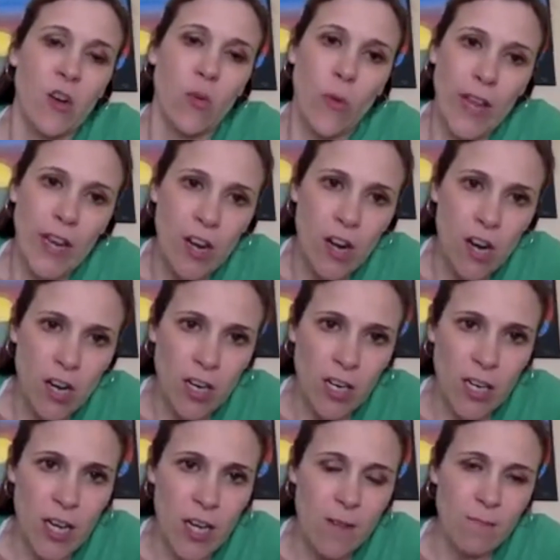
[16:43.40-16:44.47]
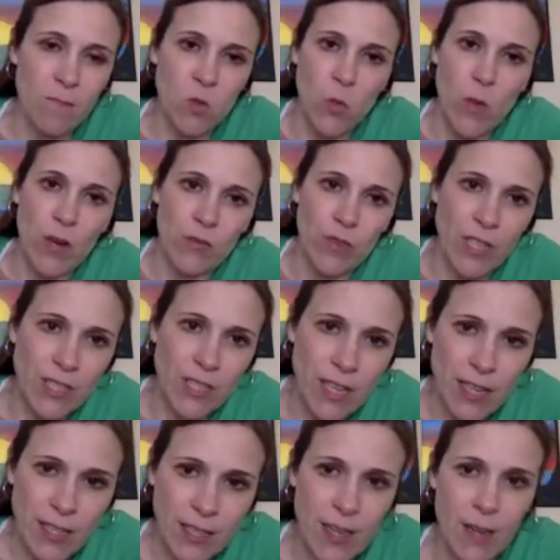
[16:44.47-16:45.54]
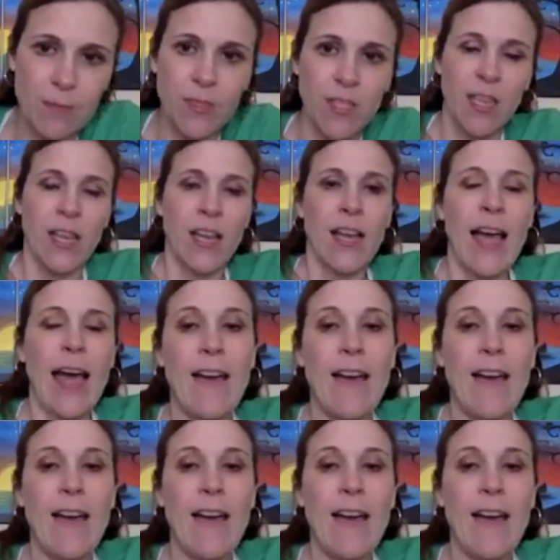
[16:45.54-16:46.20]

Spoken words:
When art comes, when recess comes,